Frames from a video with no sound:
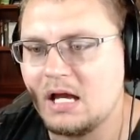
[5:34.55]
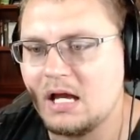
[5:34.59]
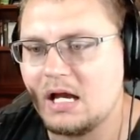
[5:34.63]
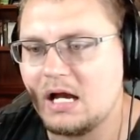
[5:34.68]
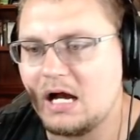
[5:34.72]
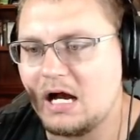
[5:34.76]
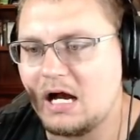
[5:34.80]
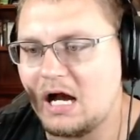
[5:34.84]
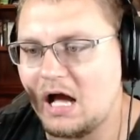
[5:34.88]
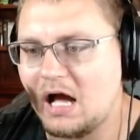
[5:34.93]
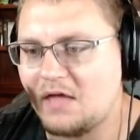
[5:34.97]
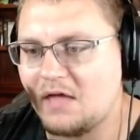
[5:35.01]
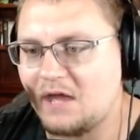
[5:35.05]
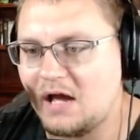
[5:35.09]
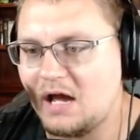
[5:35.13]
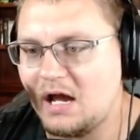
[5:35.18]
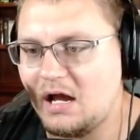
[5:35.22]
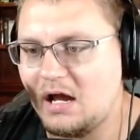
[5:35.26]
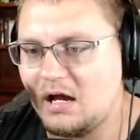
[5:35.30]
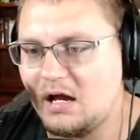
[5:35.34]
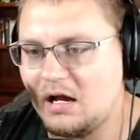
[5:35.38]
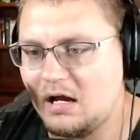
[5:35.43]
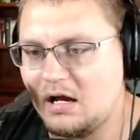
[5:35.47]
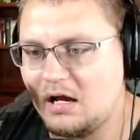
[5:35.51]
The
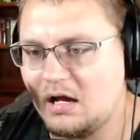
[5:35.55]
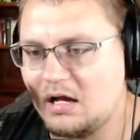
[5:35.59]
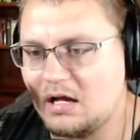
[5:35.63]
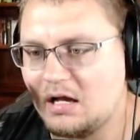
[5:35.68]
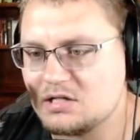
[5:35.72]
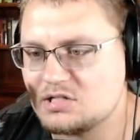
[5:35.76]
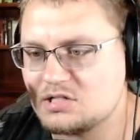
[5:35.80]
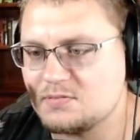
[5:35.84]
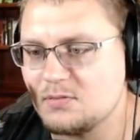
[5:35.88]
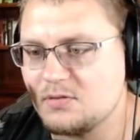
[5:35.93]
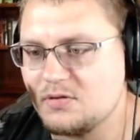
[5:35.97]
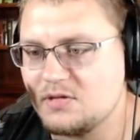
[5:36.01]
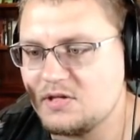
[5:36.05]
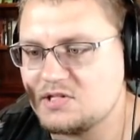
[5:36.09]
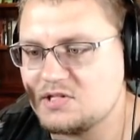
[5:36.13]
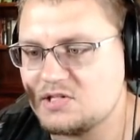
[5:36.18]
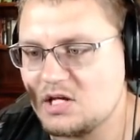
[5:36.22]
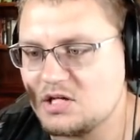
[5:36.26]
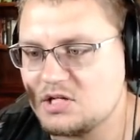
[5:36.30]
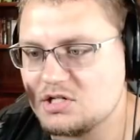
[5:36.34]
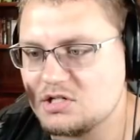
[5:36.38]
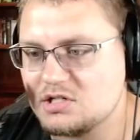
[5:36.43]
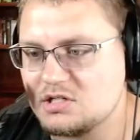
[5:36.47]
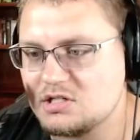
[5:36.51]
smoothie
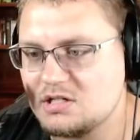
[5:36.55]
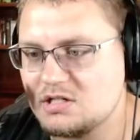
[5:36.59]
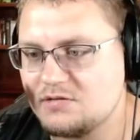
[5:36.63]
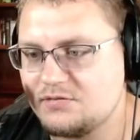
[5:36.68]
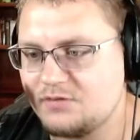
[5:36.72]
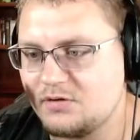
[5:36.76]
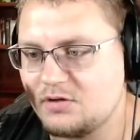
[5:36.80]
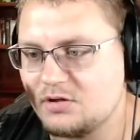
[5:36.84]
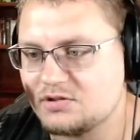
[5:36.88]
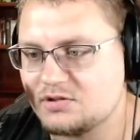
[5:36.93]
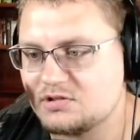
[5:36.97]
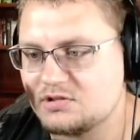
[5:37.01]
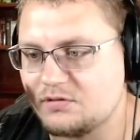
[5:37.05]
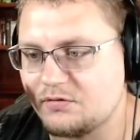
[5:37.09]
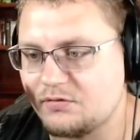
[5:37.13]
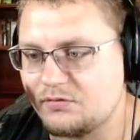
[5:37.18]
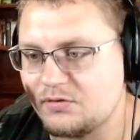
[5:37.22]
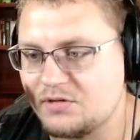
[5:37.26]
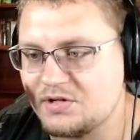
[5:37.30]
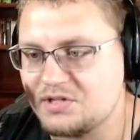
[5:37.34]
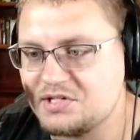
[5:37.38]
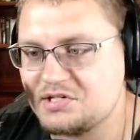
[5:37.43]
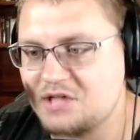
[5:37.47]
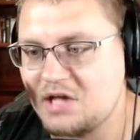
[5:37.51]
station defaults to
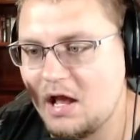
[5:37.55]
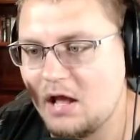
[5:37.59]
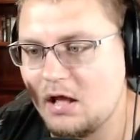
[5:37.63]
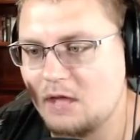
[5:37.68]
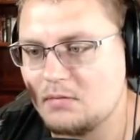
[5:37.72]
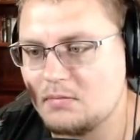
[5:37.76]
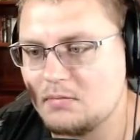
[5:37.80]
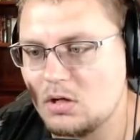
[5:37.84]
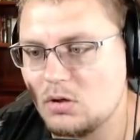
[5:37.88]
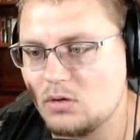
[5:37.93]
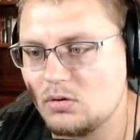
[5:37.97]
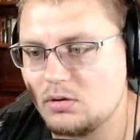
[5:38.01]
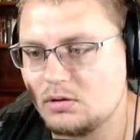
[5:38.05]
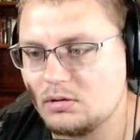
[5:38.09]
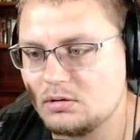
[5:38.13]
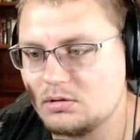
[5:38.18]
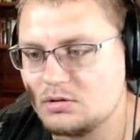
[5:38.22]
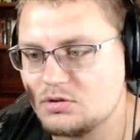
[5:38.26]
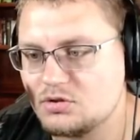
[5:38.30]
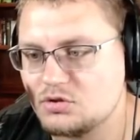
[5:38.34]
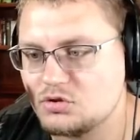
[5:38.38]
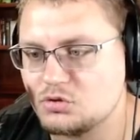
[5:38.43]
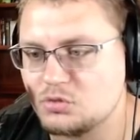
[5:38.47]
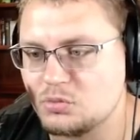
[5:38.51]
freestyle mode.
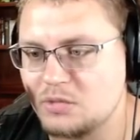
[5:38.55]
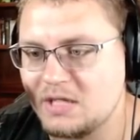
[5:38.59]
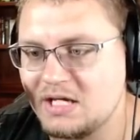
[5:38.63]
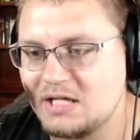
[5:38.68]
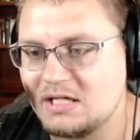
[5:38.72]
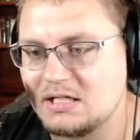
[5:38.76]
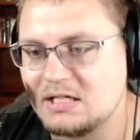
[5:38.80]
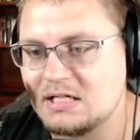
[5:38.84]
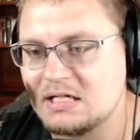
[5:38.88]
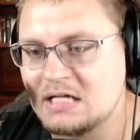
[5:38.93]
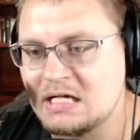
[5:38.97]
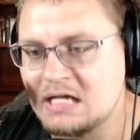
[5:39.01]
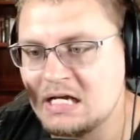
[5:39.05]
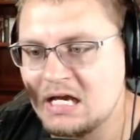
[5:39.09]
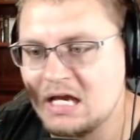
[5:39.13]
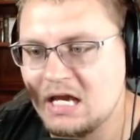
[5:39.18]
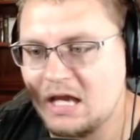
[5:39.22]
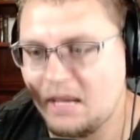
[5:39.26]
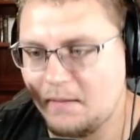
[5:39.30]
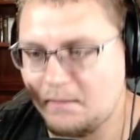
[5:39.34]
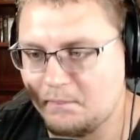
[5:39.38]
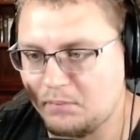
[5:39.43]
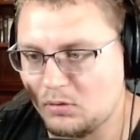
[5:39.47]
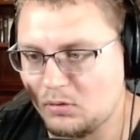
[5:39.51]
Sweet.
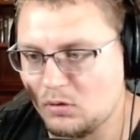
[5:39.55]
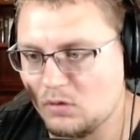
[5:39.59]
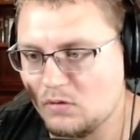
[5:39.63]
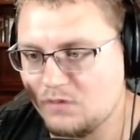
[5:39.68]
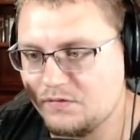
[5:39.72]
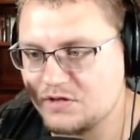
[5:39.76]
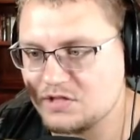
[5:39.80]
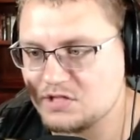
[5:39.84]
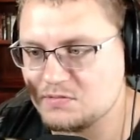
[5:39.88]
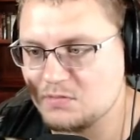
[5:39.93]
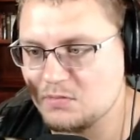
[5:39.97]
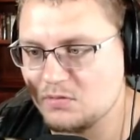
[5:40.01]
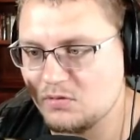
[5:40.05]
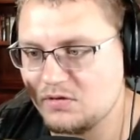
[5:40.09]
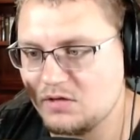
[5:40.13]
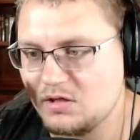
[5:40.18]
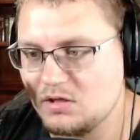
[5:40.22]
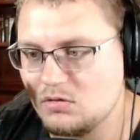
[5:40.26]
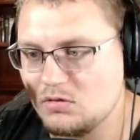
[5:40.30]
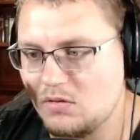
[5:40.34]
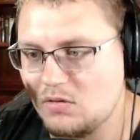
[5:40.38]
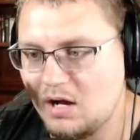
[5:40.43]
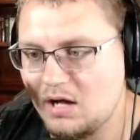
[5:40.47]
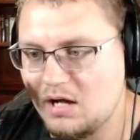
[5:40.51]
Improve the smoothie
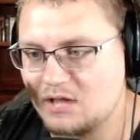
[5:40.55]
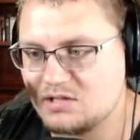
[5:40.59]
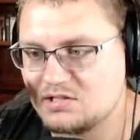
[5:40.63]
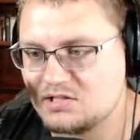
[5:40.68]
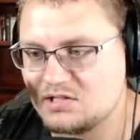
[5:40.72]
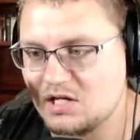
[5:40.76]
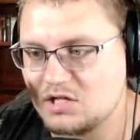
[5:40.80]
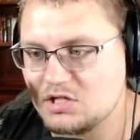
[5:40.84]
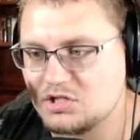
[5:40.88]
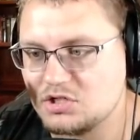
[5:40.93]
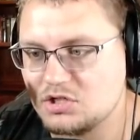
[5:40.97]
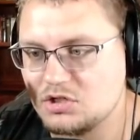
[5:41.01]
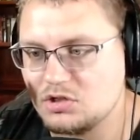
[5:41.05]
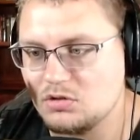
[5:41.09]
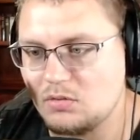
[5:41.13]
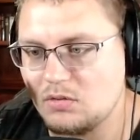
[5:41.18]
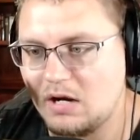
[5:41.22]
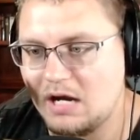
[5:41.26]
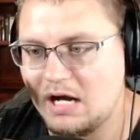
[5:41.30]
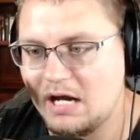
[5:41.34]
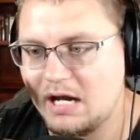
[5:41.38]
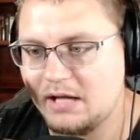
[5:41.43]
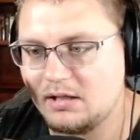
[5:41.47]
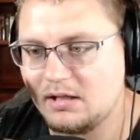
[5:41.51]
UI, station
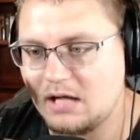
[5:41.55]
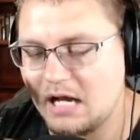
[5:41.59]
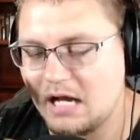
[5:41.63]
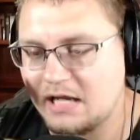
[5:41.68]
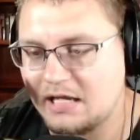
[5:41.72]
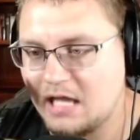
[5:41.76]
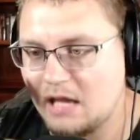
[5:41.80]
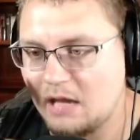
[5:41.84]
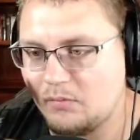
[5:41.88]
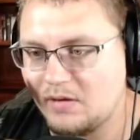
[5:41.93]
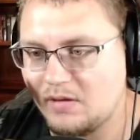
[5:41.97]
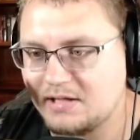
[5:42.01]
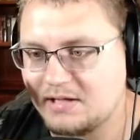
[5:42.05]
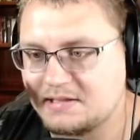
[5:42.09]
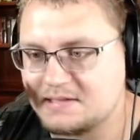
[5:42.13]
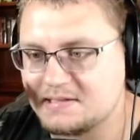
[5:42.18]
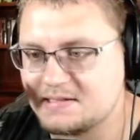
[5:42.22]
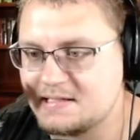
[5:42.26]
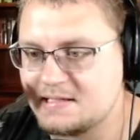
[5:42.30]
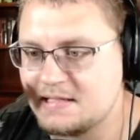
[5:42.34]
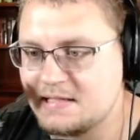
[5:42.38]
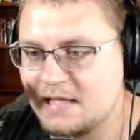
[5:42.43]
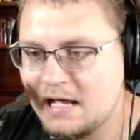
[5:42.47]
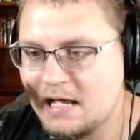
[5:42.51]
UI. I can't wait to
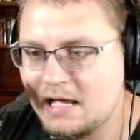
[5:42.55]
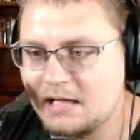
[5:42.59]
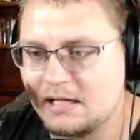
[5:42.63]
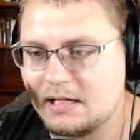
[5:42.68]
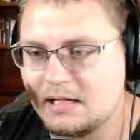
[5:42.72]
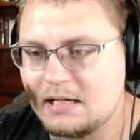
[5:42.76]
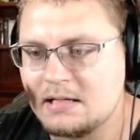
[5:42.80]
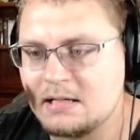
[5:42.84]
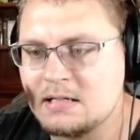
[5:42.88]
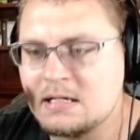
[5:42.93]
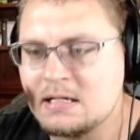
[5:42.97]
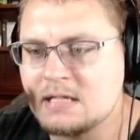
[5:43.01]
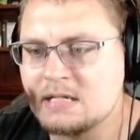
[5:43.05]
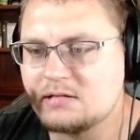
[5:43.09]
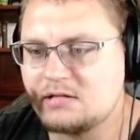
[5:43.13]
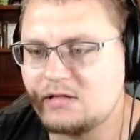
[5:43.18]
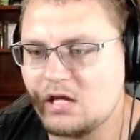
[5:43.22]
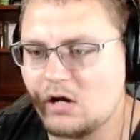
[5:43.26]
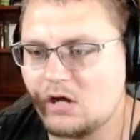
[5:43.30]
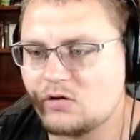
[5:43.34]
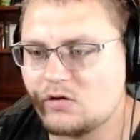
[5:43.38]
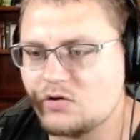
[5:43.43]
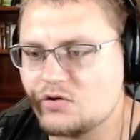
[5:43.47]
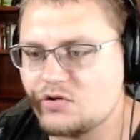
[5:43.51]
see that.
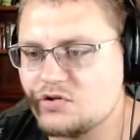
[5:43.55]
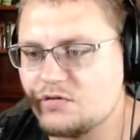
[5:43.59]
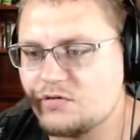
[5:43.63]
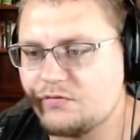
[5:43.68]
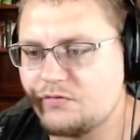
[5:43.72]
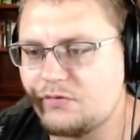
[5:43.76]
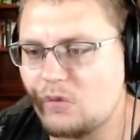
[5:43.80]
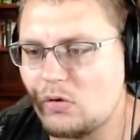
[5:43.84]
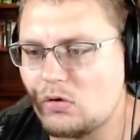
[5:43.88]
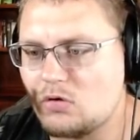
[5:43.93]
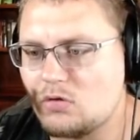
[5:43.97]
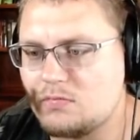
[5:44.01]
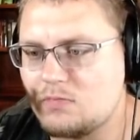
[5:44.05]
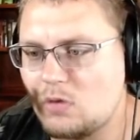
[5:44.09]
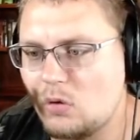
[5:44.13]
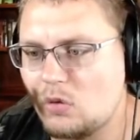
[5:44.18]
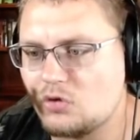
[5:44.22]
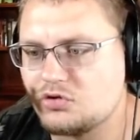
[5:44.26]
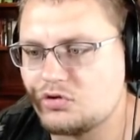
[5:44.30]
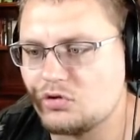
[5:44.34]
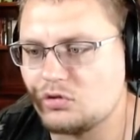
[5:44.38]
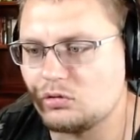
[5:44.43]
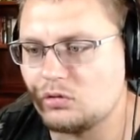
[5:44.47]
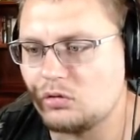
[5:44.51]
Characters in photo mode
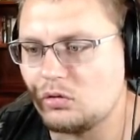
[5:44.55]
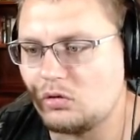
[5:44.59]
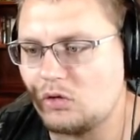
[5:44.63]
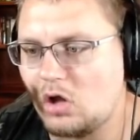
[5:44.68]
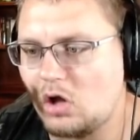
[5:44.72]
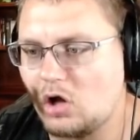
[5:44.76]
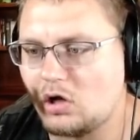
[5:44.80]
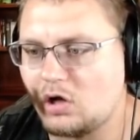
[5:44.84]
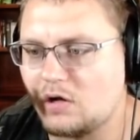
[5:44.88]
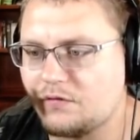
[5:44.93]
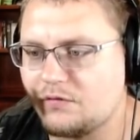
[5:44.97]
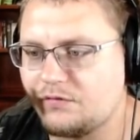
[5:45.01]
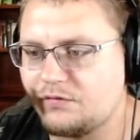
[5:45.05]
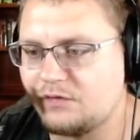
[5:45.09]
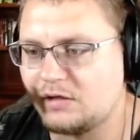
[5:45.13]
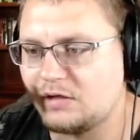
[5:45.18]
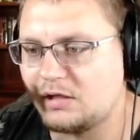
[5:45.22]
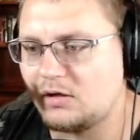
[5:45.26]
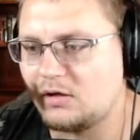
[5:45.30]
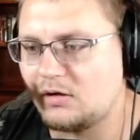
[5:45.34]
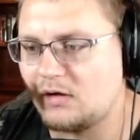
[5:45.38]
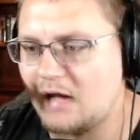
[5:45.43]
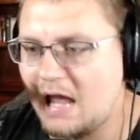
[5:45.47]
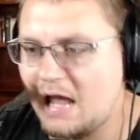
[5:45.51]
shall no longer
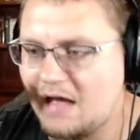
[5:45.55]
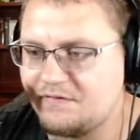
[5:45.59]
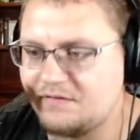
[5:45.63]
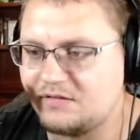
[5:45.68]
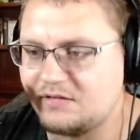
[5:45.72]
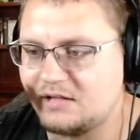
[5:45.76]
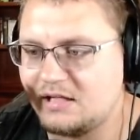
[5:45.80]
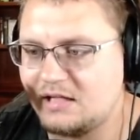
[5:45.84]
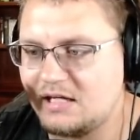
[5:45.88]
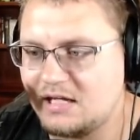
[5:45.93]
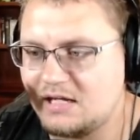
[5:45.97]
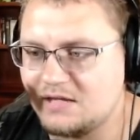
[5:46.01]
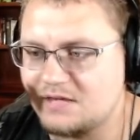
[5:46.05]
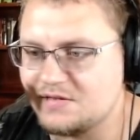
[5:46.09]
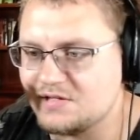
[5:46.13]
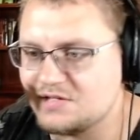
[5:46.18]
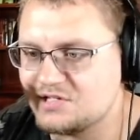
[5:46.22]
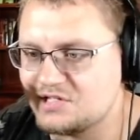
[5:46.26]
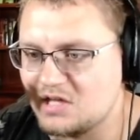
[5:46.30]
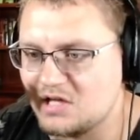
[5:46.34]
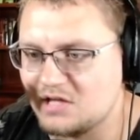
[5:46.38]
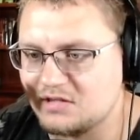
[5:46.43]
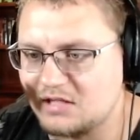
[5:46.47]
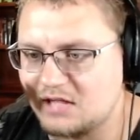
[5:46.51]
flicker heavily in the
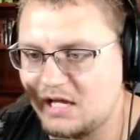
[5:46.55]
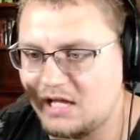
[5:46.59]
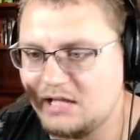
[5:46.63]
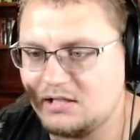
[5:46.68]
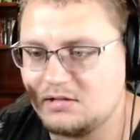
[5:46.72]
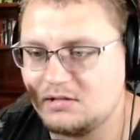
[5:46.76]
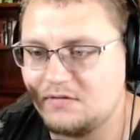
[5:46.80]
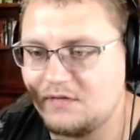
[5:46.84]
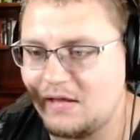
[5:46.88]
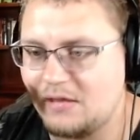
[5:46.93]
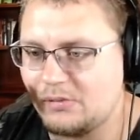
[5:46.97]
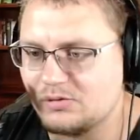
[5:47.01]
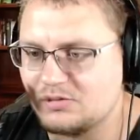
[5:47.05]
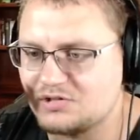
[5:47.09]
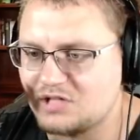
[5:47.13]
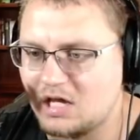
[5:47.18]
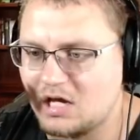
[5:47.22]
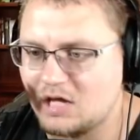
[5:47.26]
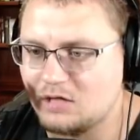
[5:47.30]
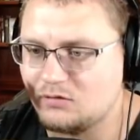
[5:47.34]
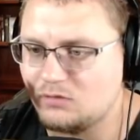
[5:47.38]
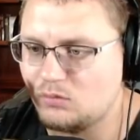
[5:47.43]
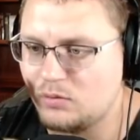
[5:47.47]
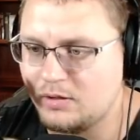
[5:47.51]
sunlight. That was
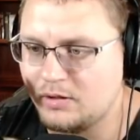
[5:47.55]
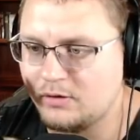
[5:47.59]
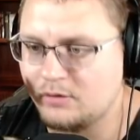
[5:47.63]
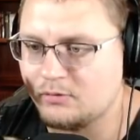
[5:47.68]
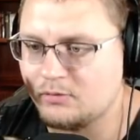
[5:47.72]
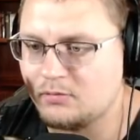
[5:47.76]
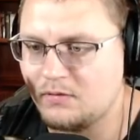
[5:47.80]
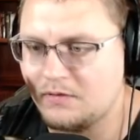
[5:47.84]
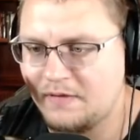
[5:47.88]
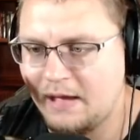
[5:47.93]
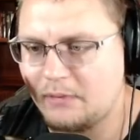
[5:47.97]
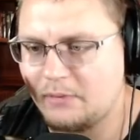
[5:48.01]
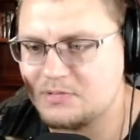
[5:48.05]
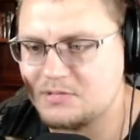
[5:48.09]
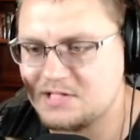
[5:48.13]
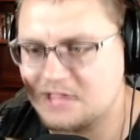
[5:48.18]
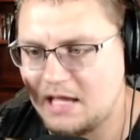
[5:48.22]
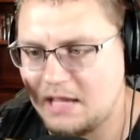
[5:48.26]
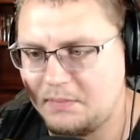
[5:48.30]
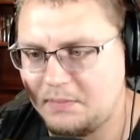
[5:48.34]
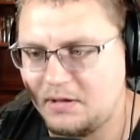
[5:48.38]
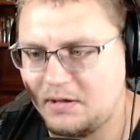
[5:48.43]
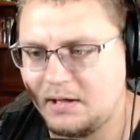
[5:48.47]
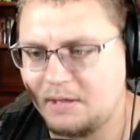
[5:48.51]
kind of weird when that was
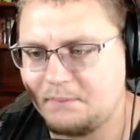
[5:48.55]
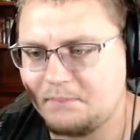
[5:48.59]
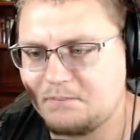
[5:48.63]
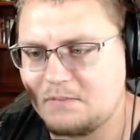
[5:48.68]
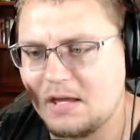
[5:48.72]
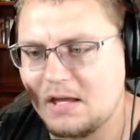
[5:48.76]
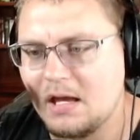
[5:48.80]
happening.